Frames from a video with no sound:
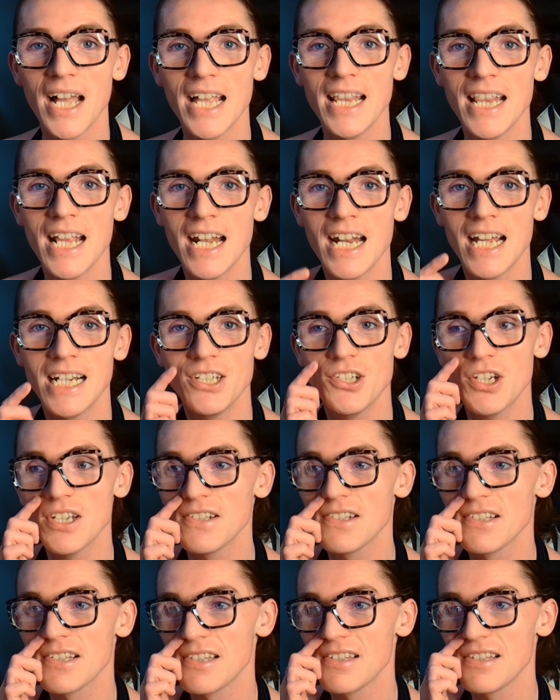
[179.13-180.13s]
and then I
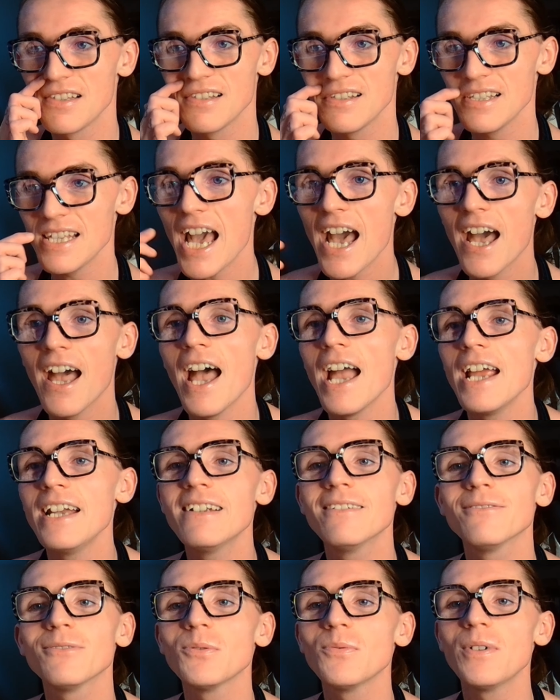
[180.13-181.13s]
just, yeah, I
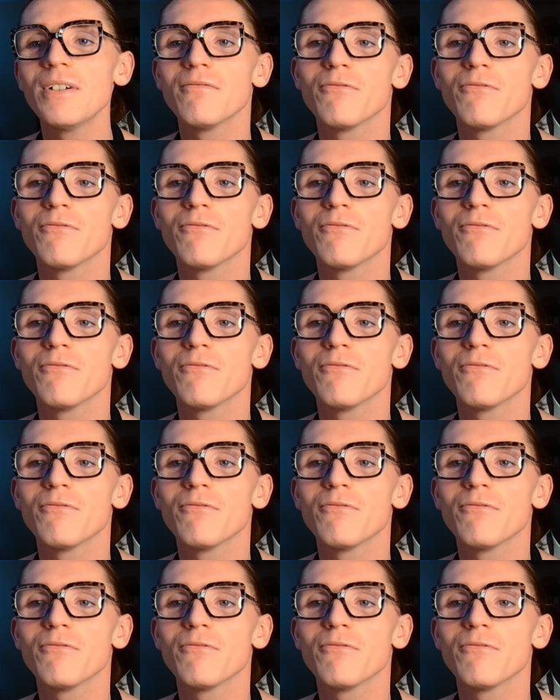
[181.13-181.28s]
never went